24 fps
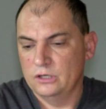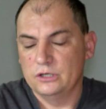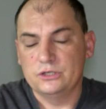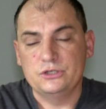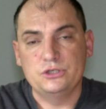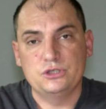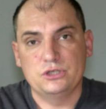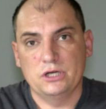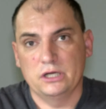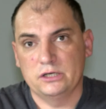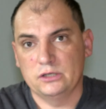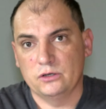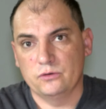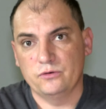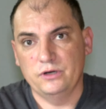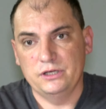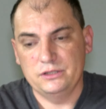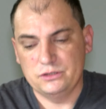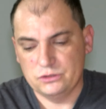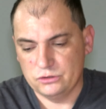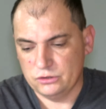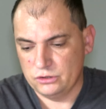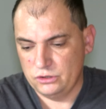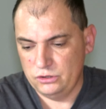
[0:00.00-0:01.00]

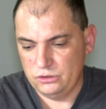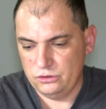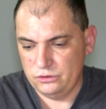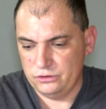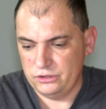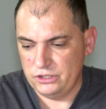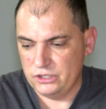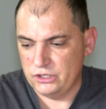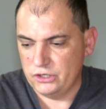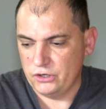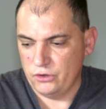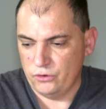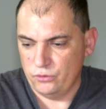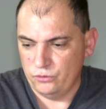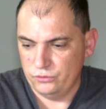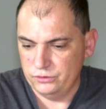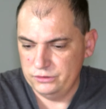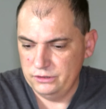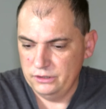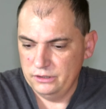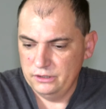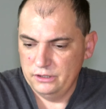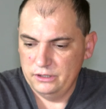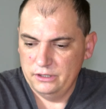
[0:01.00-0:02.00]
generate security
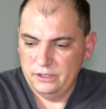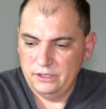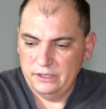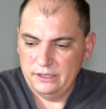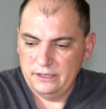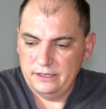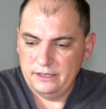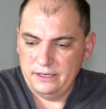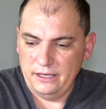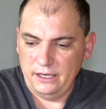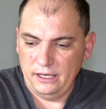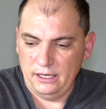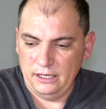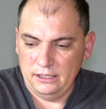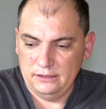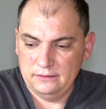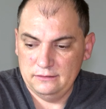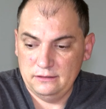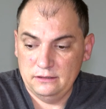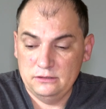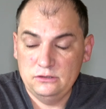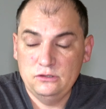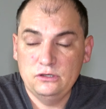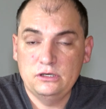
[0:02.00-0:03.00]
code, and
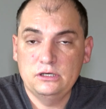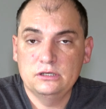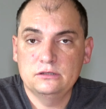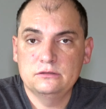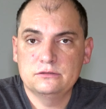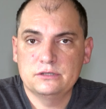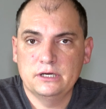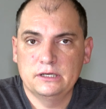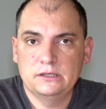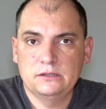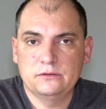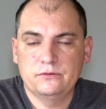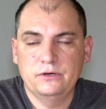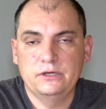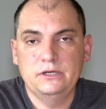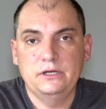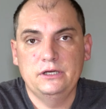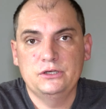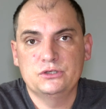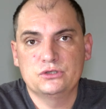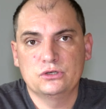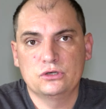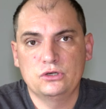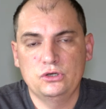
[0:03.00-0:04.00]
then you can generate
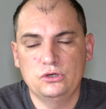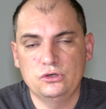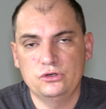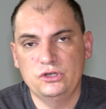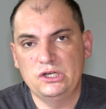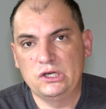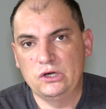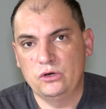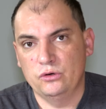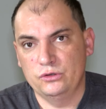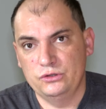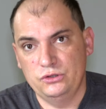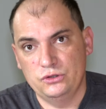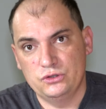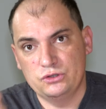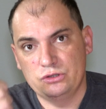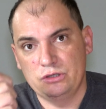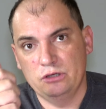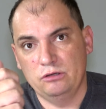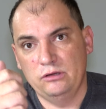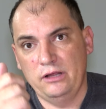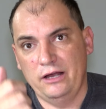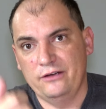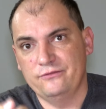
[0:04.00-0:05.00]
a security code. You
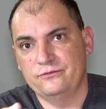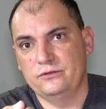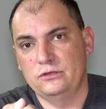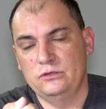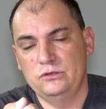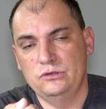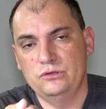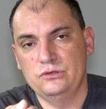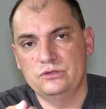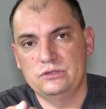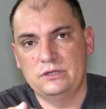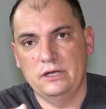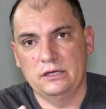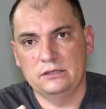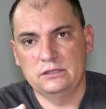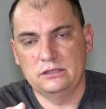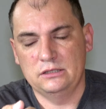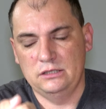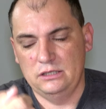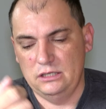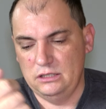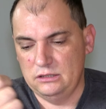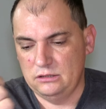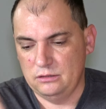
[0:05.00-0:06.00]
still have to use that
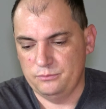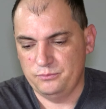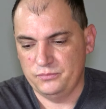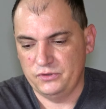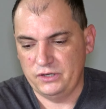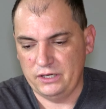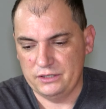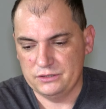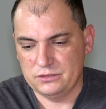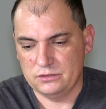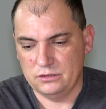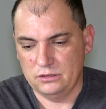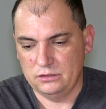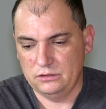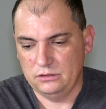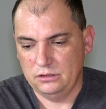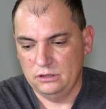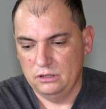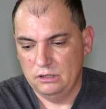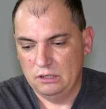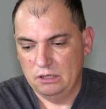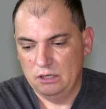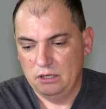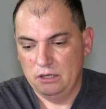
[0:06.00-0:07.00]
key to press
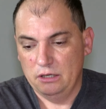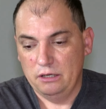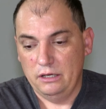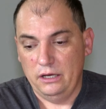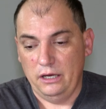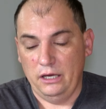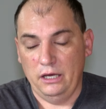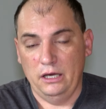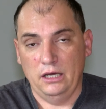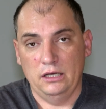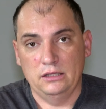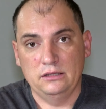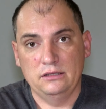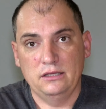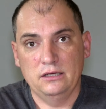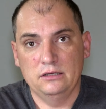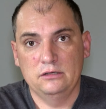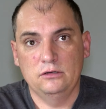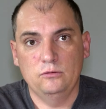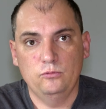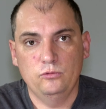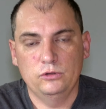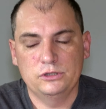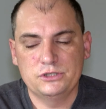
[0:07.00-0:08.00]
it, and
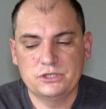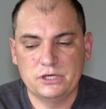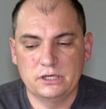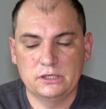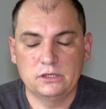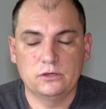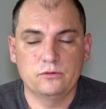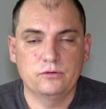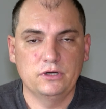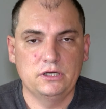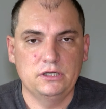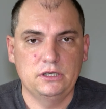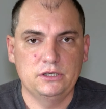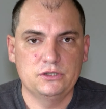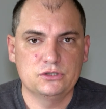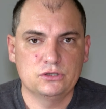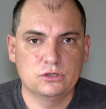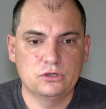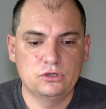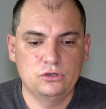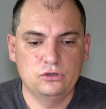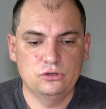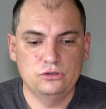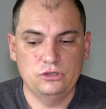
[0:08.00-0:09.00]
then it will generate a
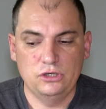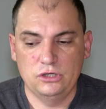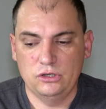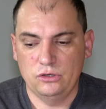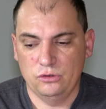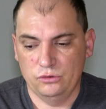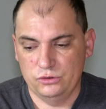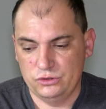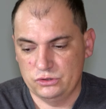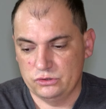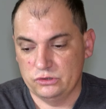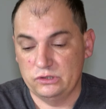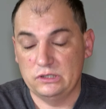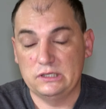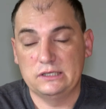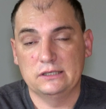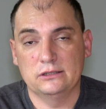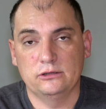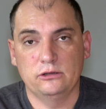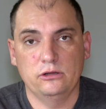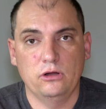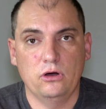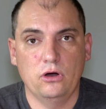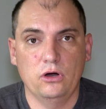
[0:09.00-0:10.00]
security code so you
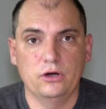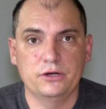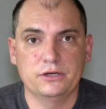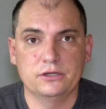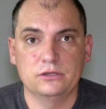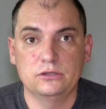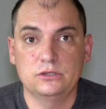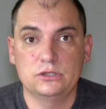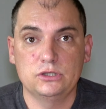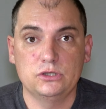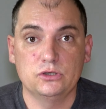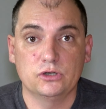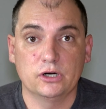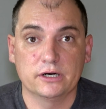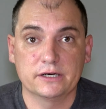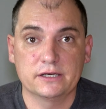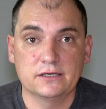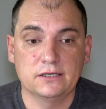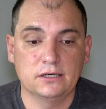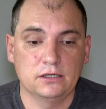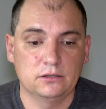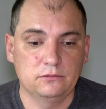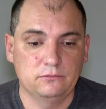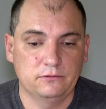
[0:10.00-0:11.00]
can log into your
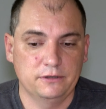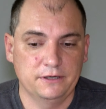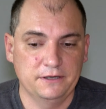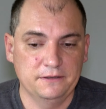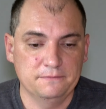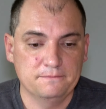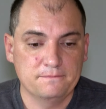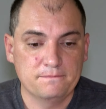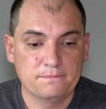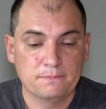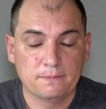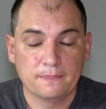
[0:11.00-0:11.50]
account, right?